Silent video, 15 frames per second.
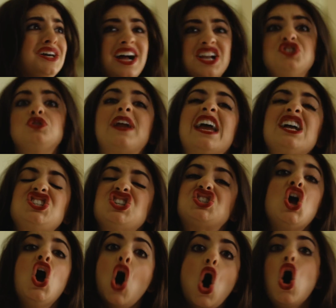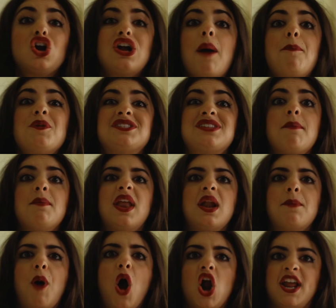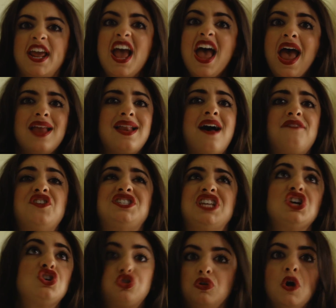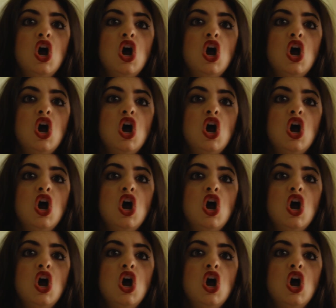God, you can't just hook up with someone at a party and have this inc